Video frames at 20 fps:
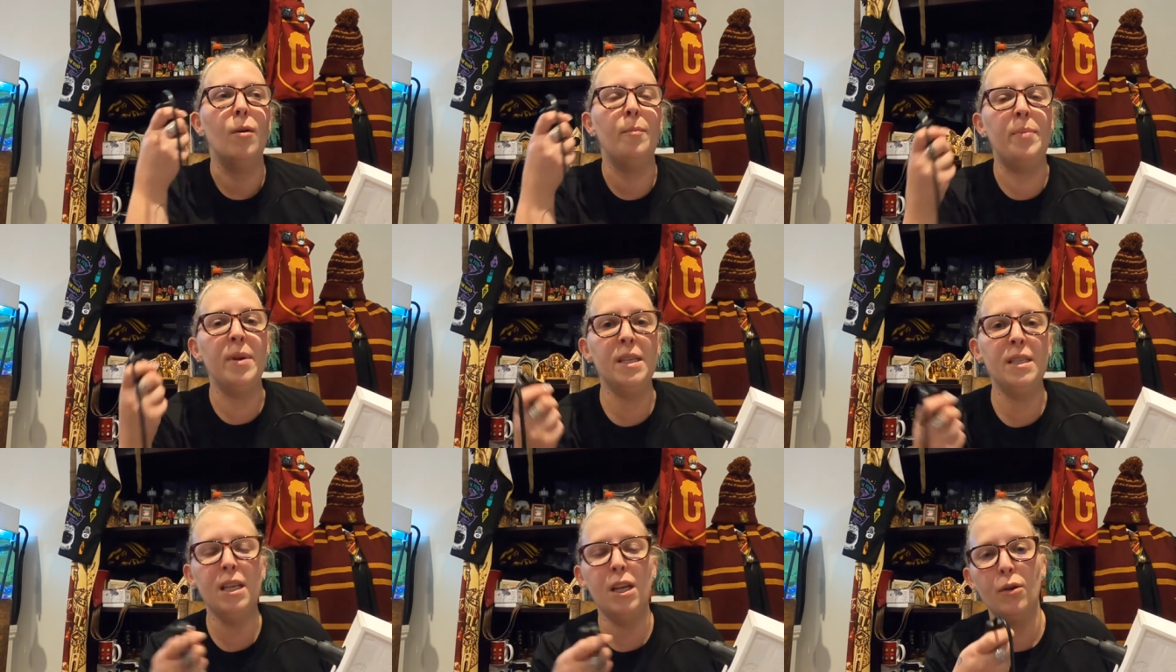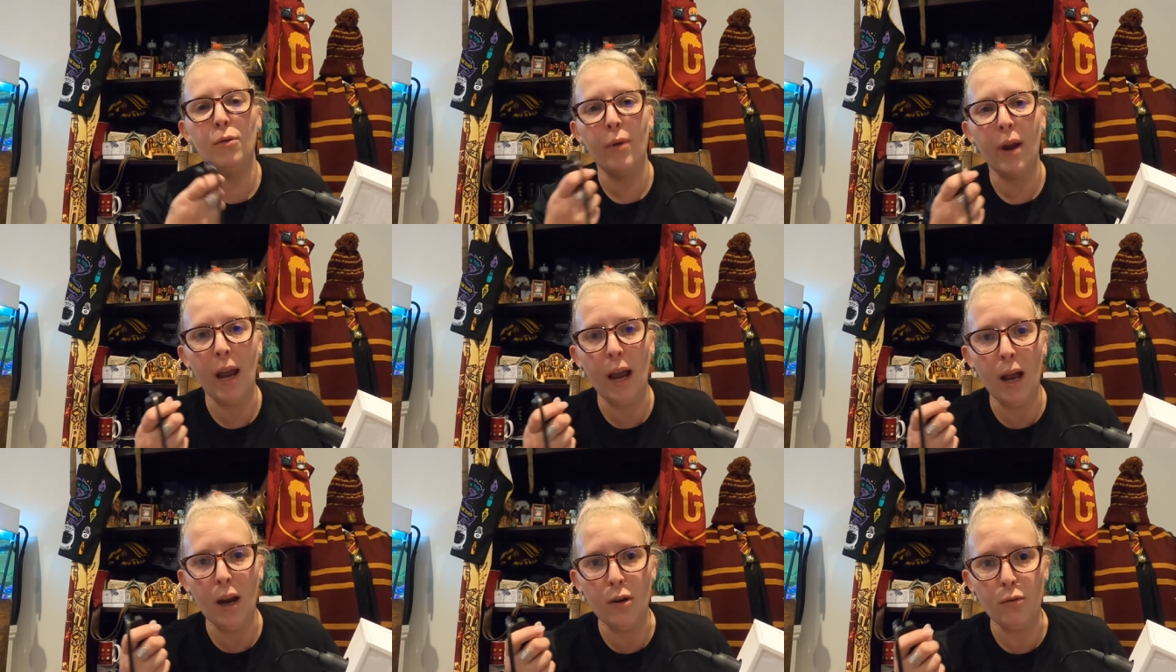busy
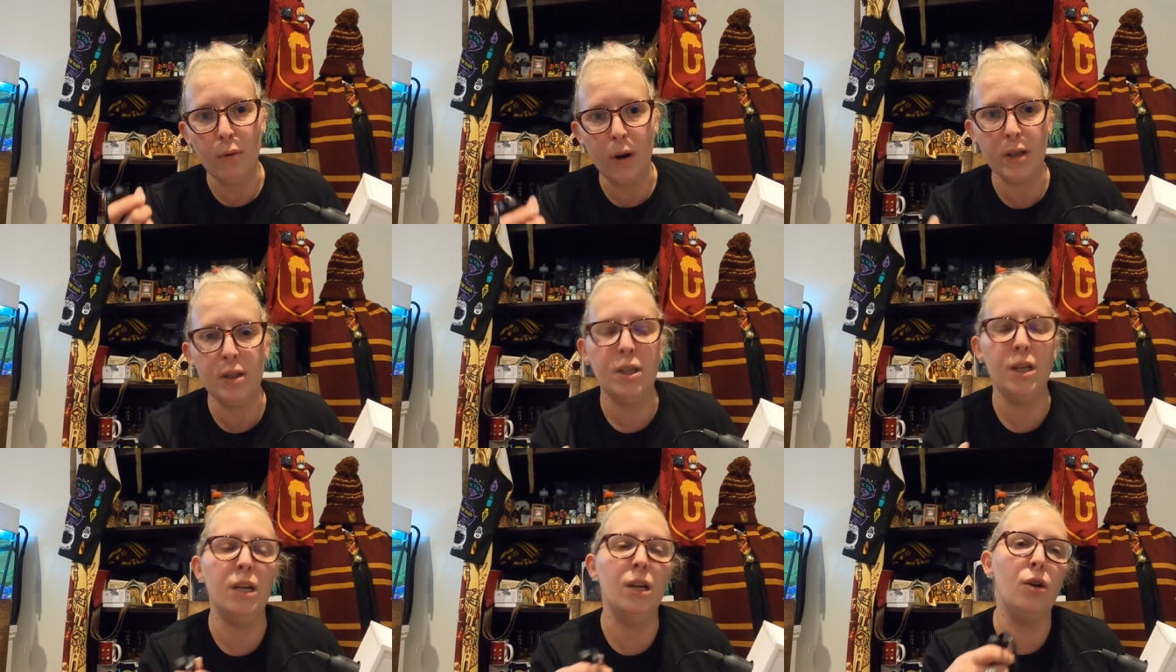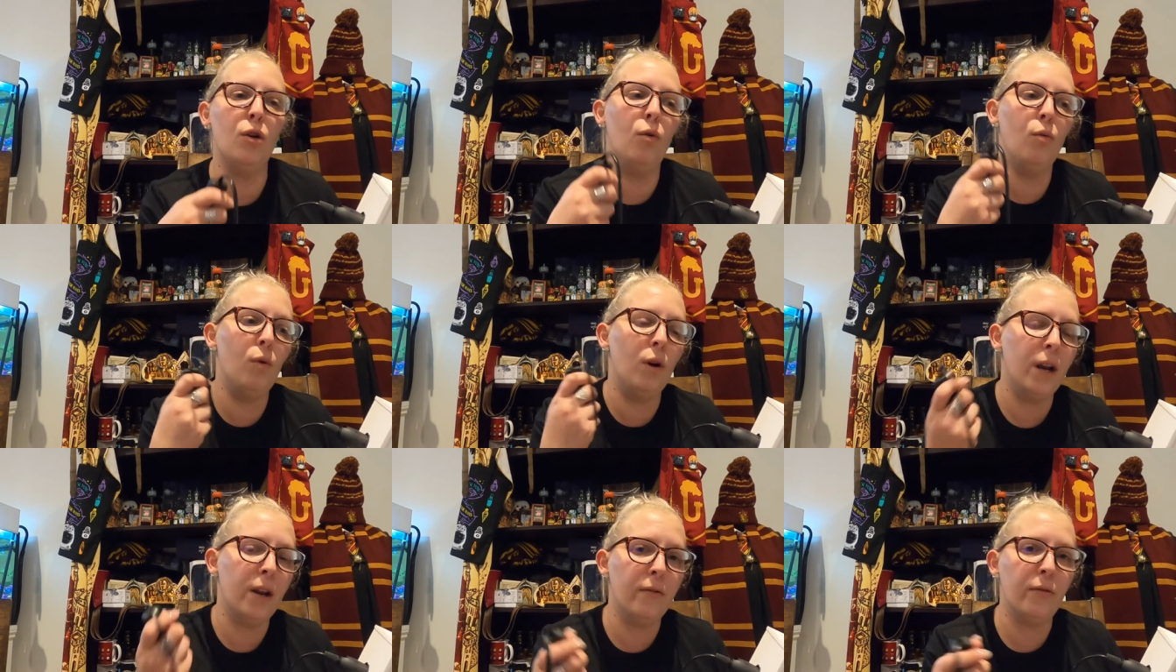around rushing
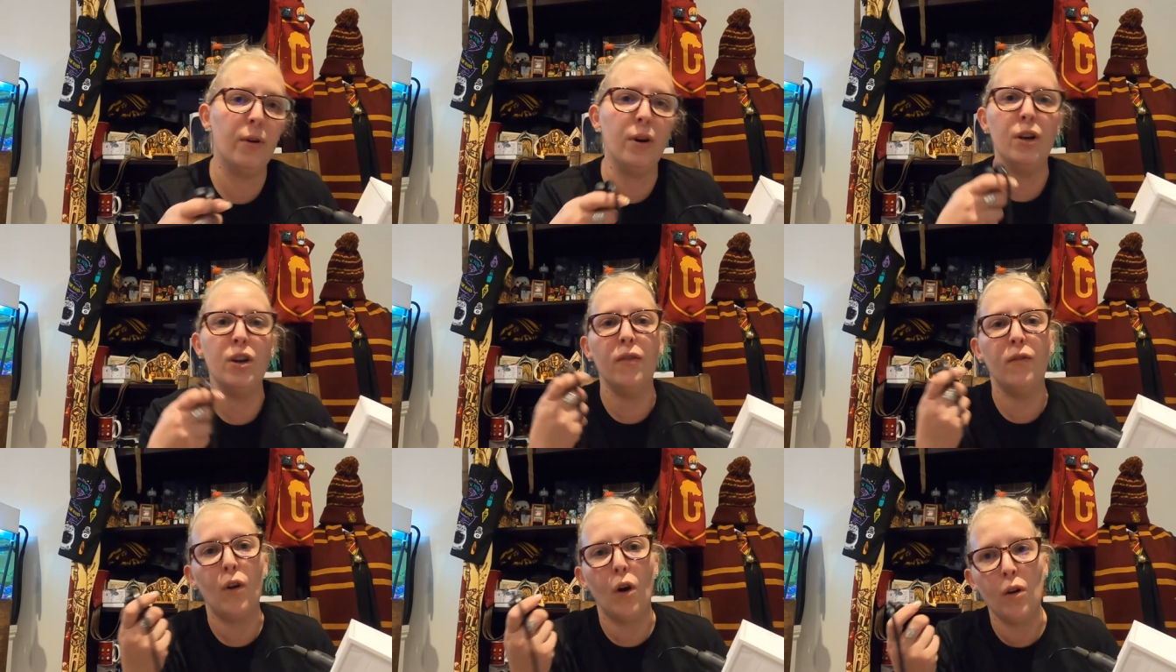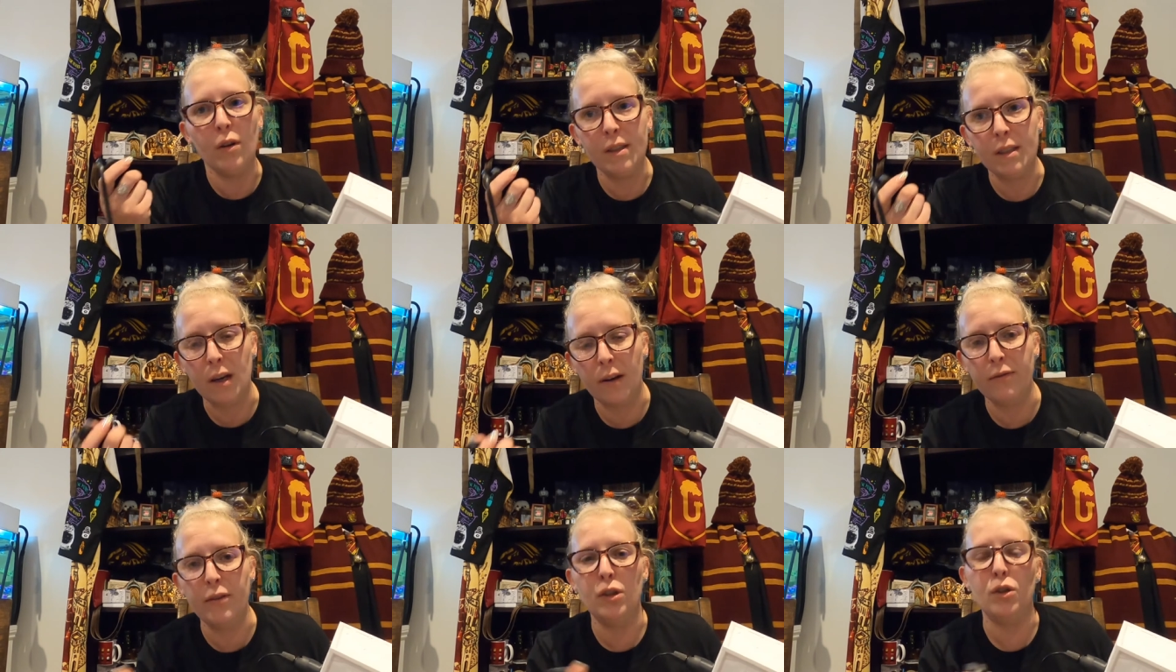or whatever and you've got
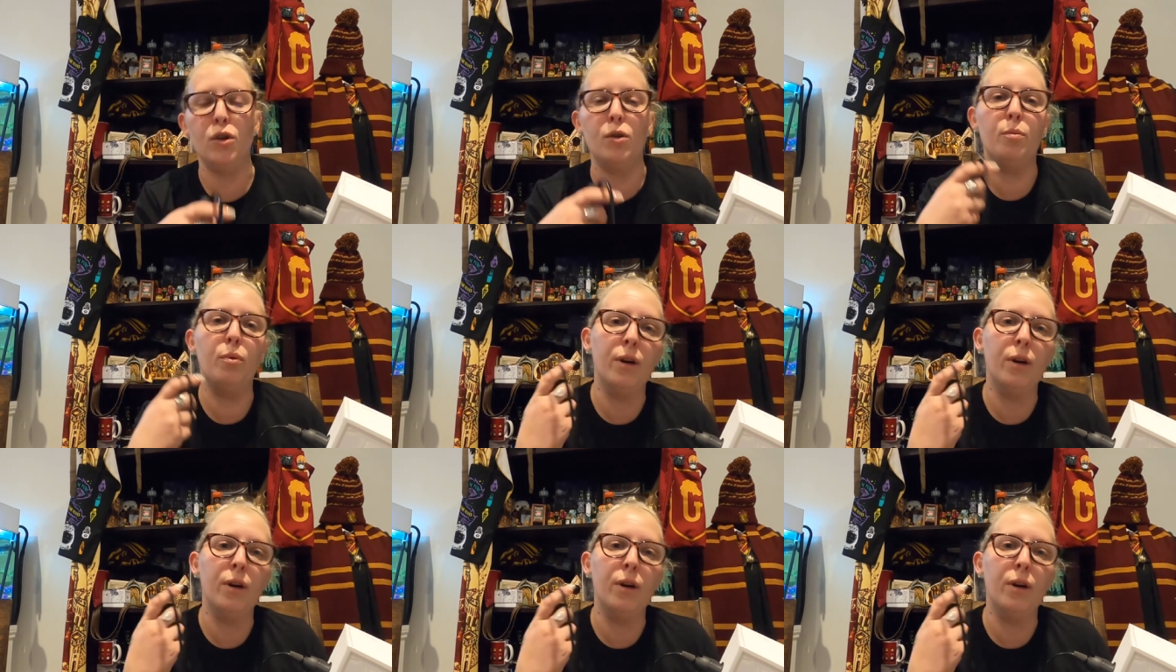stuff to do,